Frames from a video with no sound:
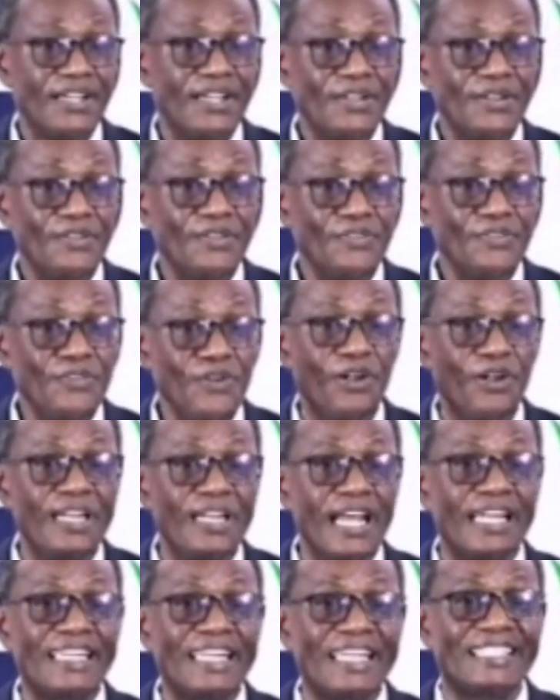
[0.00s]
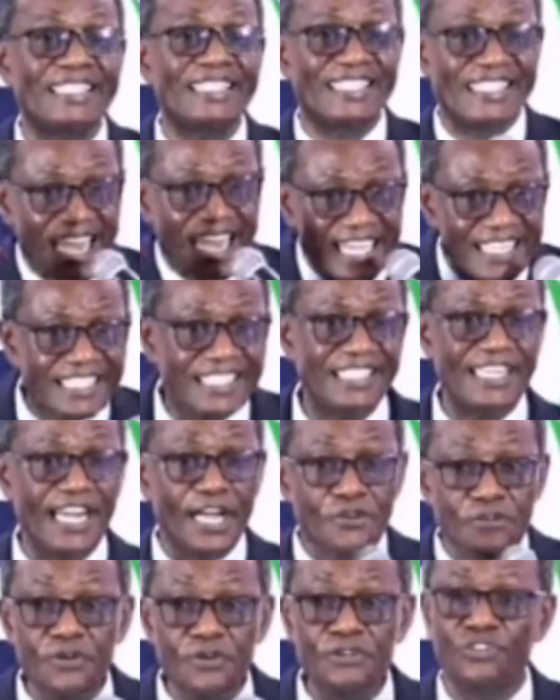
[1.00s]
you, the, the church, the
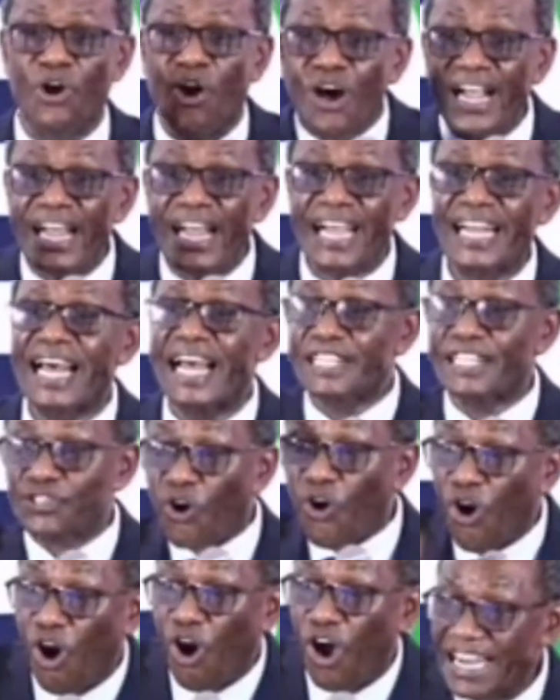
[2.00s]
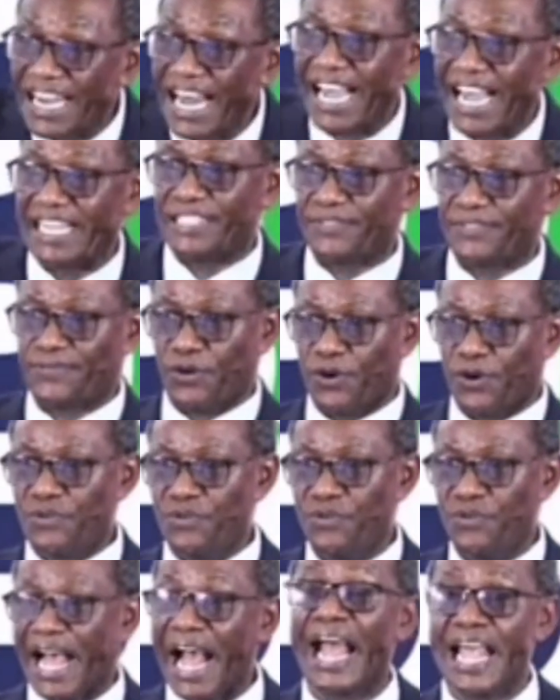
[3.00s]
youth organize all night for you.
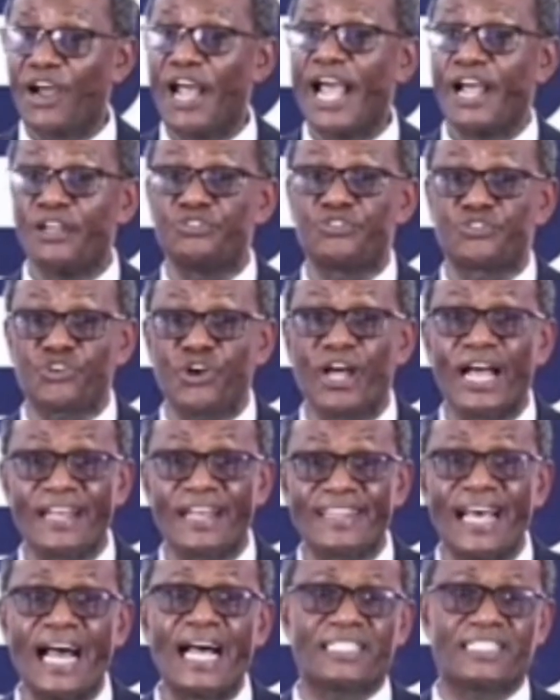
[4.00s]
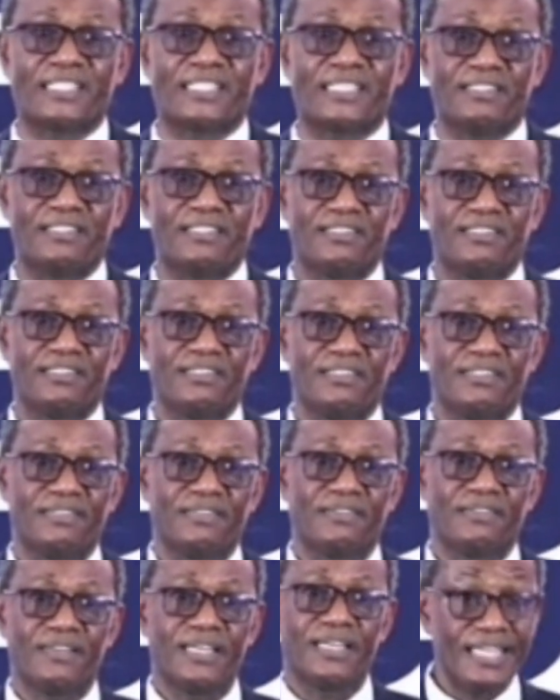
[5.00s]
I enjoy that.
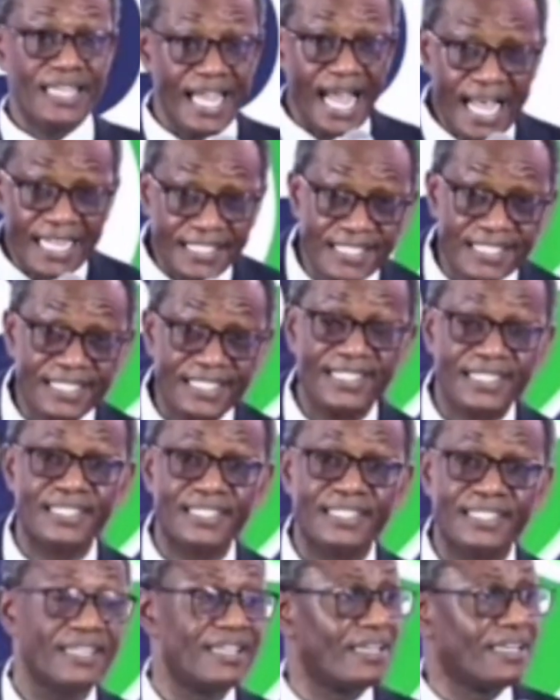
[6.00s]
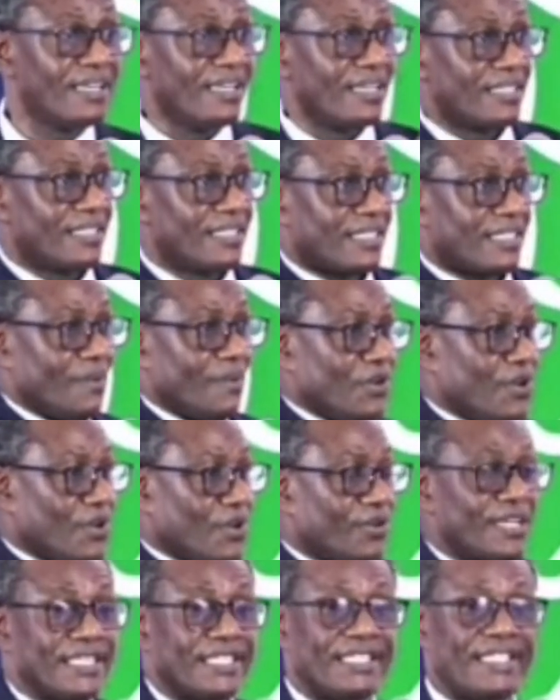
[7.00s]
Yes, Samidoku
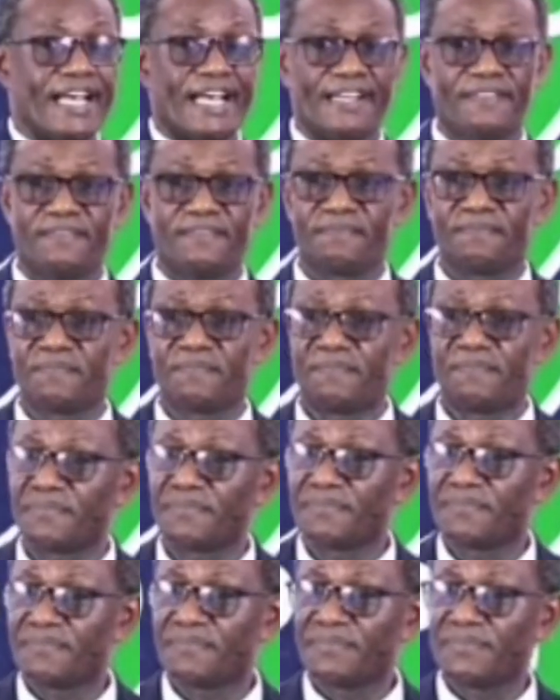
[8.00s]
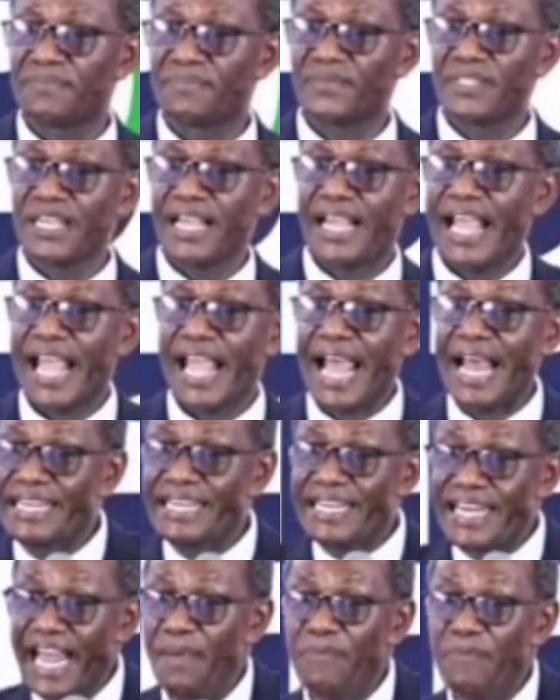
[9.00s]
is here. A
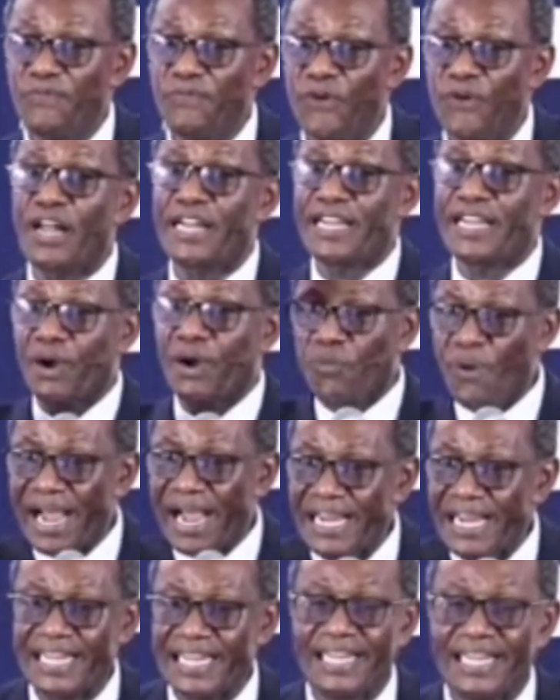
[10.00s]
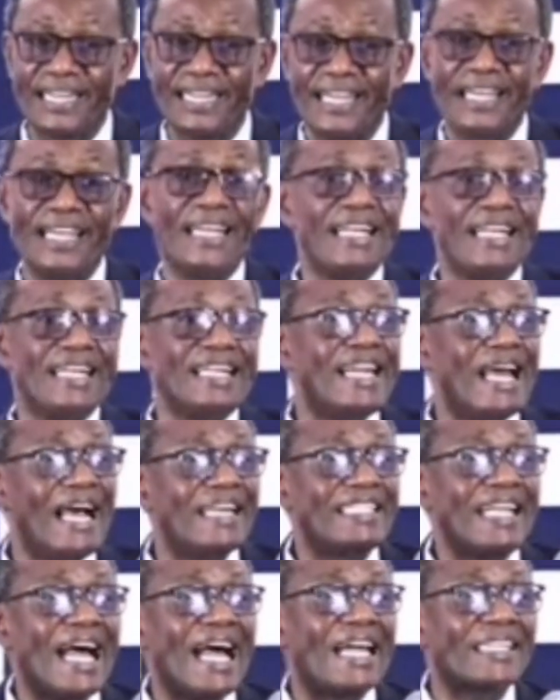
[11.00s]
day before the wedding,
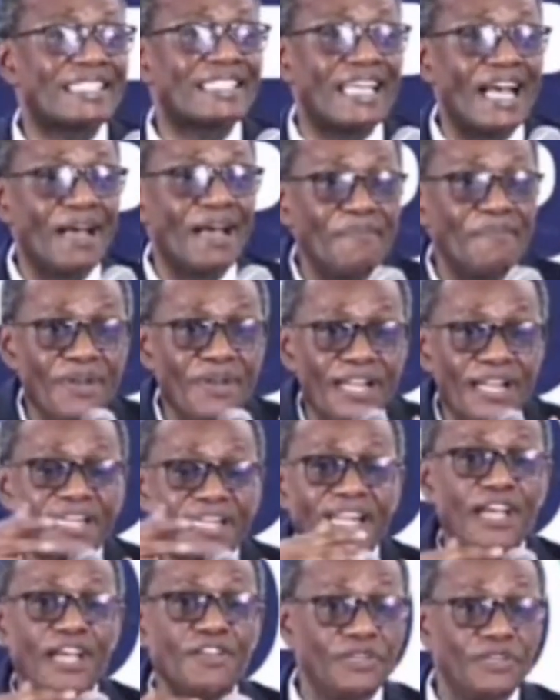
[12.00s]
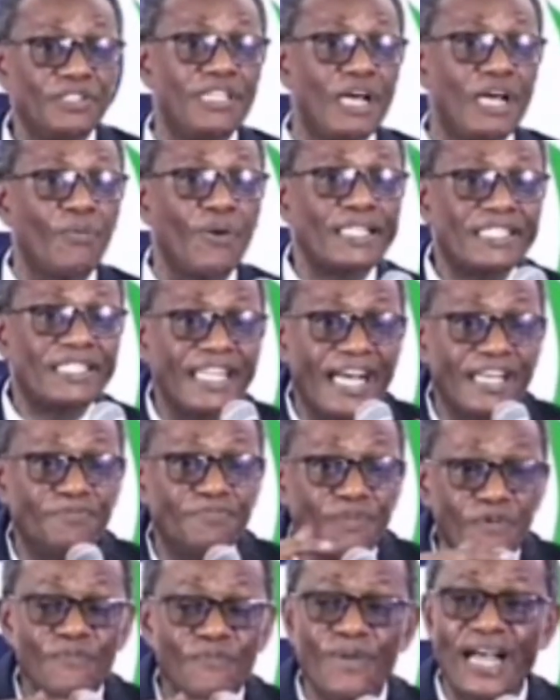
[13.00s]
the assembly, the youth, the witness
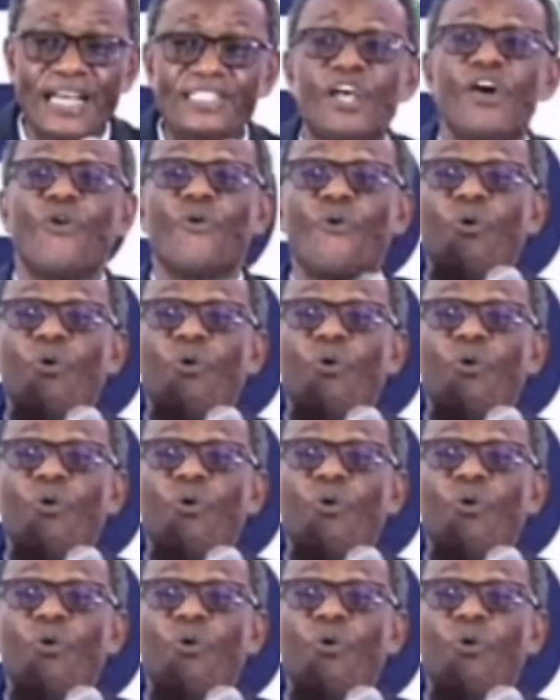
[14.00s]
movement will